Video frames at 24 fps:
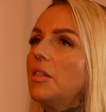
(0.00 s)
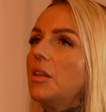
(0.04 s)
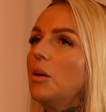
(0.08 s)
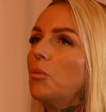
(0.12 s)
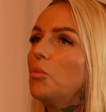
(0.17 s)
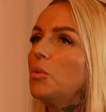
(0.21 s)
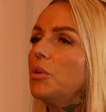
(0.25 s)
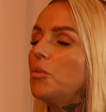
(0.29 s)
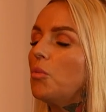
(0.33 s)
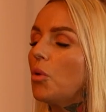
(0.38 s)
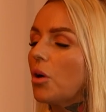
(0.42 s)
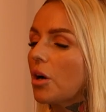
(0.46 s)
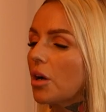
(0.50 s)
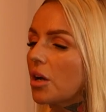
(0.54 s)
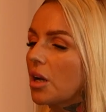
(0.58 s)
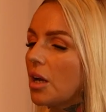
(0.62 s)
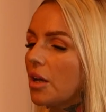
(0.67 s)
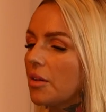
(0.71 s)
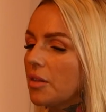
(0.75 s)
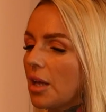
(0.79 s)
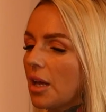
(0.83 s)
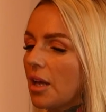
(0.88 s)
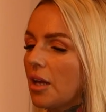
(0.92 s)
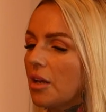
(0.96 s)
And then we work
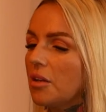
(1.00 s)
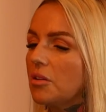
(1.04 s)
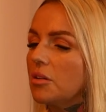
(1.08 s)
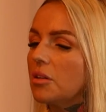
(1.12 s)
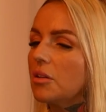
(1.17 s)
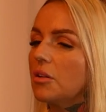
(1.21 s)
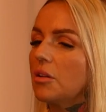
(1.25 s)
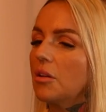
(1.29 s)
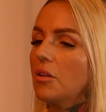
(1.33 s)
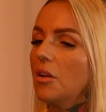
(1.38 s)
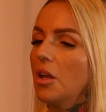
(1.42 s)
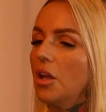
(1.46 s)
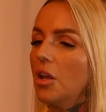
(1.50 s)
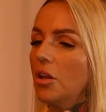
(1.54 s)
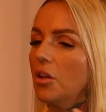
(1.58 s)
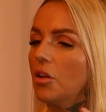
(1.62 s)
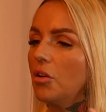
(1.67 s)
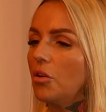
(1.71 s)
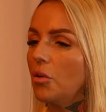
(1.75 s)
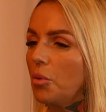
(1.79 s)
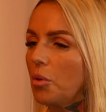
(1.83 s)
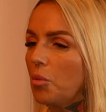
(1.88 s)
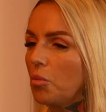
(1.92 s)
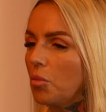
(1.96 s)
on that, and
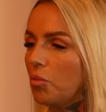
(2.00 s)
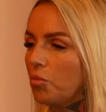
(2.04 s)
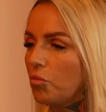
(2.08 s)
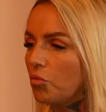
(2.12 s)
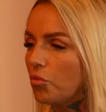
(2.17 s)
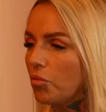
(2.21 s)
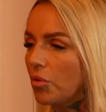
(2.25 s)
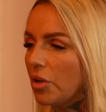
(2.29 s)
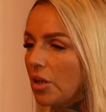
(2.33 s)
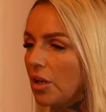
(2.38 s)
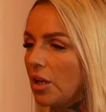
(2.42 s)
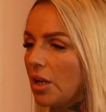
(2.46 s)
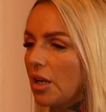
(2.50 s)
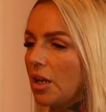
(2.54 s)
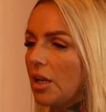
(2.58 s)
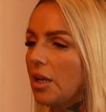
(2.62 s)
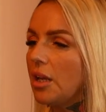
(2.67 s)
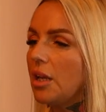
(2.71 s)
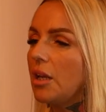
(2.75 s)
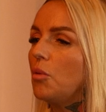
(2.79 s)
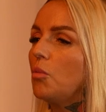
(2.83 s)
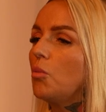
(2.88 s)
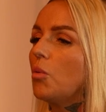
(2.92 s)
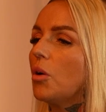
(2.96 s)
we
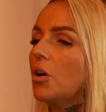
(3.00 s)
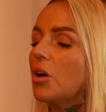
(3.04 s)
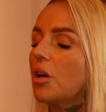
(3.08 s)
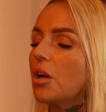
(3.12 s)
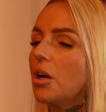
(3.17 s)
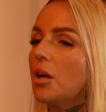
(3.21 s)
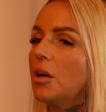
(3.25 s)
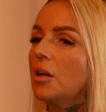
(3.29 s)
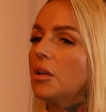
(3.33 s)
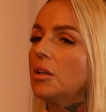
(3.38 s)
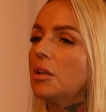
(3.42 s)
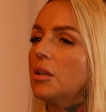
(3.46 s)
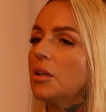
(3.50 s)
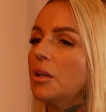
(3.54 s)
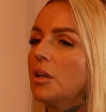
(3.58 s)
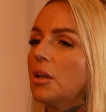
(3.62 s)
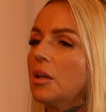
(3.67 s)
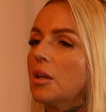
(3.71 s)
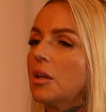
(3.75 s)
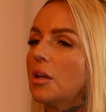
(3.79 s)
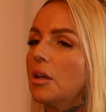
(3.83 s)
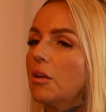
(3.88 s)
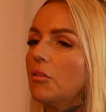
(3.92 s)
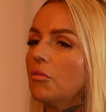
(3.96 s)
really work
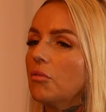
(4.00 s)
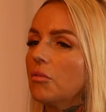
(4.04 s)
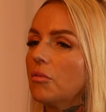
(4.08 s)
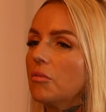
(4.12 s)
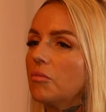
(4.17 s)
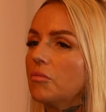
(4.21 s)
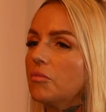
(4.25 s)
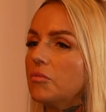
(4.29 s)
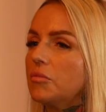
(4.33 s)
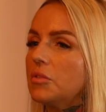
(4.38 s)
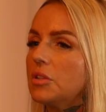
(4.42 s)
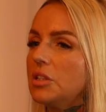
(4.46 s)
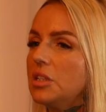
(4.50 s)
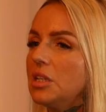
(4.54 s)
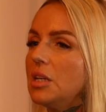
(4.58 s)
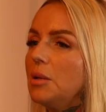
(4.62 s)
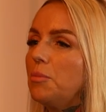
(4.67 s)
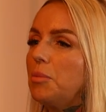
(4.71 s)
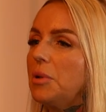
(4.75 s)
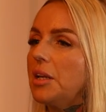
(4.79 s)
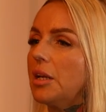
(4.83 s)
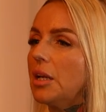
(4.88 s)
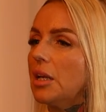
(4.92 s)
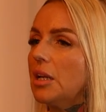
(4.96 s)
on
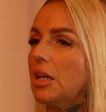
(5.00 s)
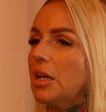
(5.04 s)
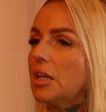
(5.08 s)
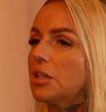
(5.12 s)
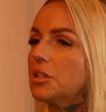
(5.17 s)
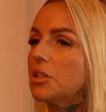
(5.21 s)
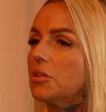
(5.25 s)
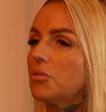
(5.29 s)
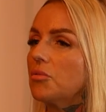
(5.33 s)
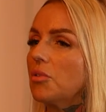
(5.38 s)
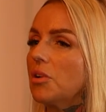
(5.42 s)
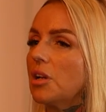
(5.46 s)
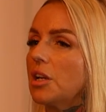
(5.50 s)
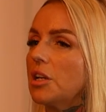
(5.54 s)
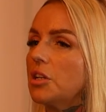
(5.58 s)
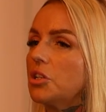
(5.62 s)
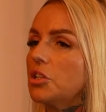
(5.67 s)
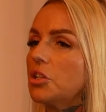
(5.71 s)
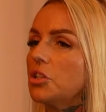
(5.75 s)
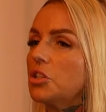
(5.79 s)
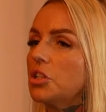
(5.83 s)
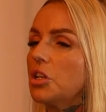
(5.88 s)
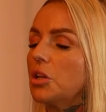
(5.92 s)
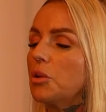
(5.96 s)
deeply connected
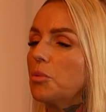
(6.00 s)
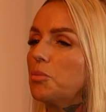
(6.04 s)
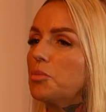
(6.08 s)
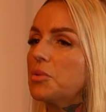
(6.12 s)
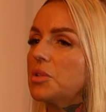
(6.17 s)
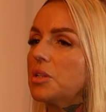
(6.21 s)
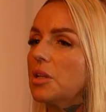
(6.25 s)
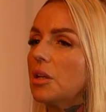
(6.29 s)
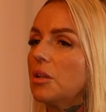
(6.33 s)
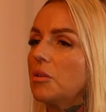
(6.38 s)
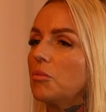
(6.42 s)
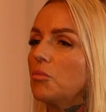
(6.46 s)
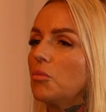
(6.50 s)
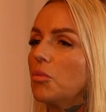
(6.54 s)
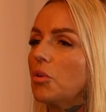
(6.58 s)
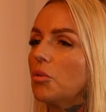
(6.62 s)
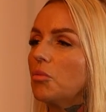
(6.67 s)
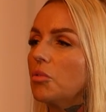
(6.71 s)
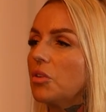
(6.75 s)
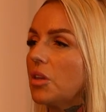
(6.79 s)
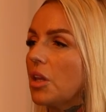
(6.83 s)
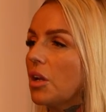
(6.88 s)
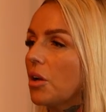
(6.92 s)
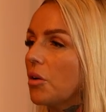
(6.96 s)
relationships, and
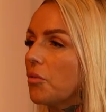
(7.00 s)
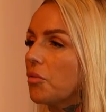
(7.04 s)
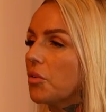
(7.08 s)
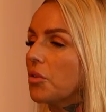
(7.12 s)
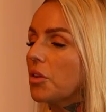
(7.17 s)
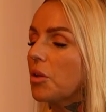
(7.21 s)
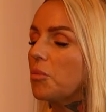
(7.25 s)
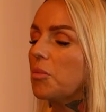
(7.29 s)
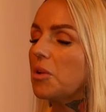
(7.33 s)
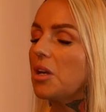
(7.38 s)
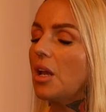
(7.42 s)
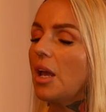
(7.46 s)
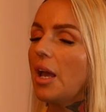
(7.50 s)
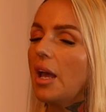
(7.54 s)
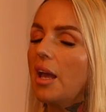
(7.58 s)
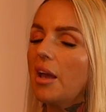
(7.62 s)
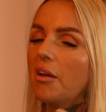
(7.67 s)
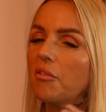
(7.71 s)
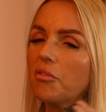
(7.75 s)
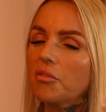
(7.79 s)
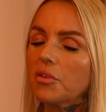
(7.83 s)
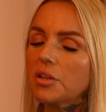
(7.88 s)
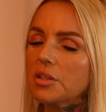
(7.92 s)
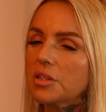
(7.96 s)
we're there for them in
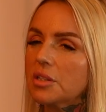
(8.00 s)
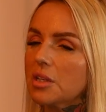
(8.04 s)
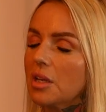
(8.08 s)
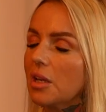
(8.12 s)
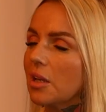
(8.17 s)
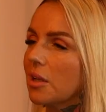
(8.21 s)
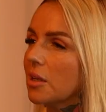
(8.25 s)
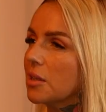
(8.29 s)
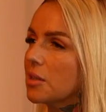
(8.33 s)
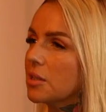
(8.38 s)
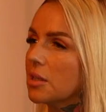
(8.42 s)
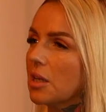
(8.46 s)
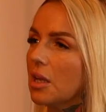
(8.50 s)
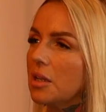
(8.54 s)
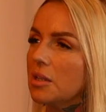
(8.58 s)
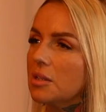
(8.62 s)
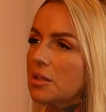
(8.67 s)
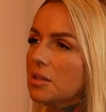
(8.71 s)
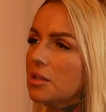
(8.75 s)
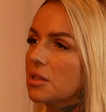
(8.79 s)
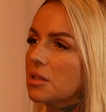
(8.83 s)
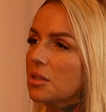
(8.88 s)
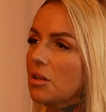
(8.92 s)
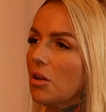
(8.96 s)
every single
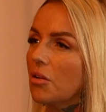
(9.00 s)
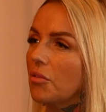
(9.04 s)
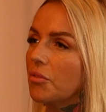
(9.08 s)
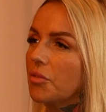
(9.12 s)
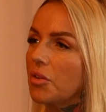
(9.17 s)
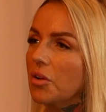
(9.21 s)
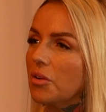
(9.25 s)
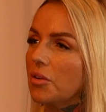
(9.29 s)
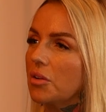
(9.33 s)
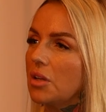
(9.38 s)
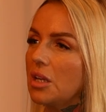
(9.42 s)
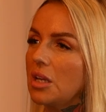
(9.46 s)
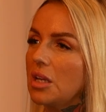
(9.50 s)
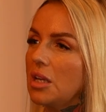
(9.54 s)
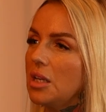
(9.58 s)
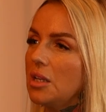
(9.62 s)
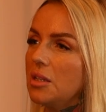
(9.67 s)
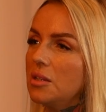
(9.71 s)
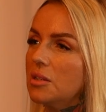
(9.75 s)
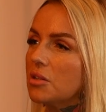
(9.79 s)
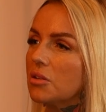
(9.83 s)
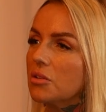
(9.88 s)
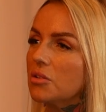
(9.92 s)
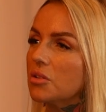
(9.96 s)
sense of their
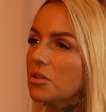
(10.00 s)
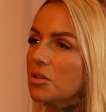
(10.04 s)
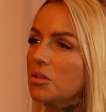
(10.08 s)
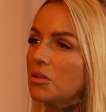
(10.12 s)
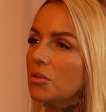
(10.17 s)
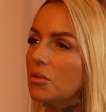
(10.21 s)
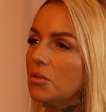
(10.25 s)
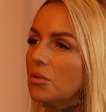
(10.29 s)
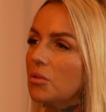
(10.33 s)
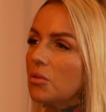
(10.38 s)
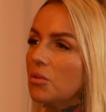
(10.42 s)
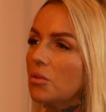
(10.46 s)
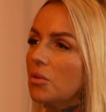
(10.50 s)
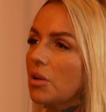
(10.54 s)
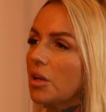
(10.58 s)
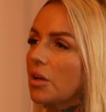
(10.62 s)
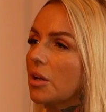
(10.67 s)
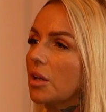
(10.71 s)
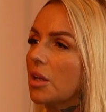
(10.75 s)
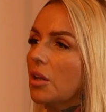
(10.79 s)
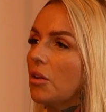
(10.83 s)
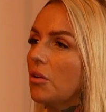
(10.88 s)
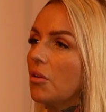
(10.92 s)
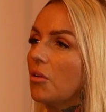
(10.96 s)
needs. There's no
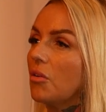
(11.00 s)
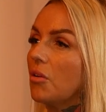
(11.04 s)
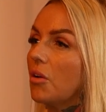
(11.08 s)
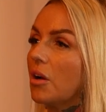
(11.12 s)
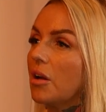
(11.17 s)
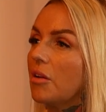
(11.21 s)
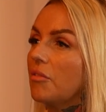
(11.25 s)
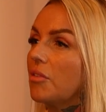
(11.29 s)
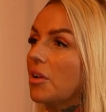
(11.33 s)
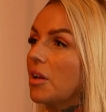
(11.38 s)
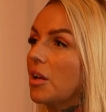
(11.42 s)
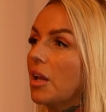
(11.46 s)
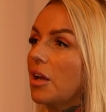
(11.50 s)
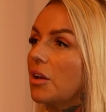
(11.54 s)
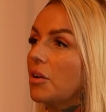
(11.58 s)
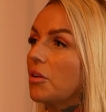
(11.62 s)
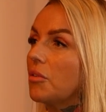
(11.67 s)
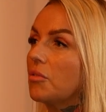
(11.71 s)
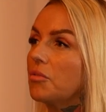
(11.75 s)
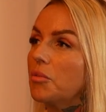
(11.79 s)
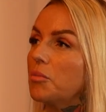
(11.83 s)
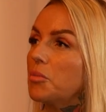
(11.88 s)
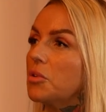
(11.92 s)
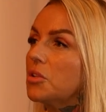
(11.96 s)
like, I have a
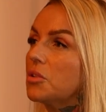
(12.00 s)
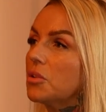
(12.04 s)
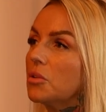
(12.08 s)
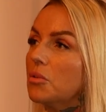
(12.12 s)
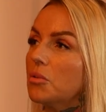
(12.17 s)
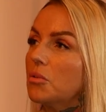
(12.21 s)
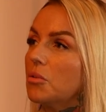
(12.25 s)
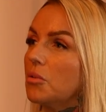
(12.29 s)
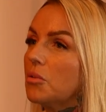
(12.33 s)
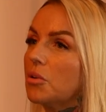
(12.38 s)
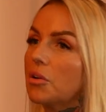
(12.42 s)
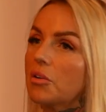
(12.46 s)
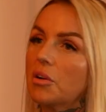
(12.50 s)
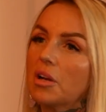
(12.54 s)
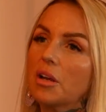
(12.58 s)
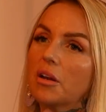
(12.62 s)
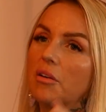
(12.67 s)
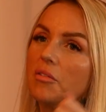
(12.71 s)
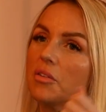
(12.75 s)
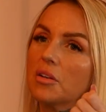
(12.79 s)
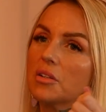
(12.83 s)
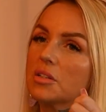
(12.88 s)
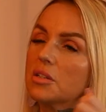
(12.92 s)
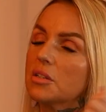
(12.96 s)
letter from the dole, or I
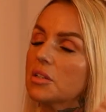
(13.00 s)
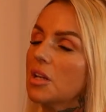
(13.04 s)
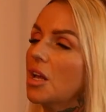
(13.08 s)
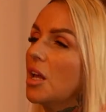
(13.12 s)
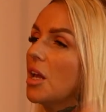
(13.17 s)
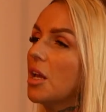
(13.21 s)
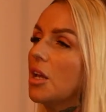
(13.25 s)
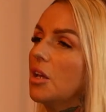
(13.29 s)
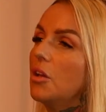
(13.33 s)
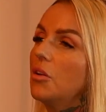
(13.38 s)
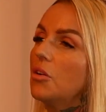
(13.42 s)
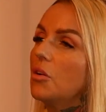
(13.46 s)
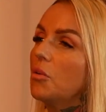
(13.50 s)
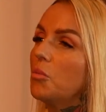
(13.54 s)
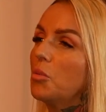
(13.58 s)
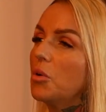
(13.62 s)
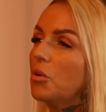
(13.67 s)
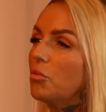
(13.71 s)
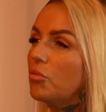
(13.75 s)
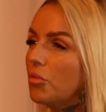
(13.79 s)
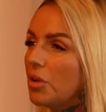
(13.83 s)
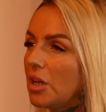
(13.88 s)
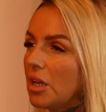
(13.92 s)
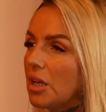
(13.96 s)
have this,
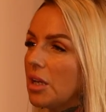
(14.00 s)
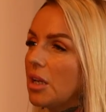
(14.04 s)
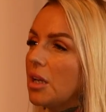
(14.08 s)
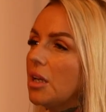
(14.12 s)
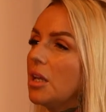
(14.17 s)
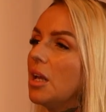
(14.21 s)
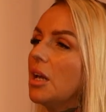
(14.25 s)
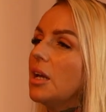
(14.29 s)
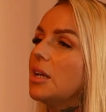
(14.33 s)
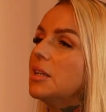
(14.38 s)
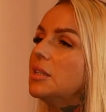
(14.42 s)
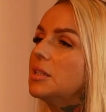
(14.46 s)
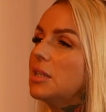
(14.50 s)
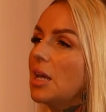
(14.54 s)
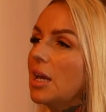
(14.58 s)
we'll really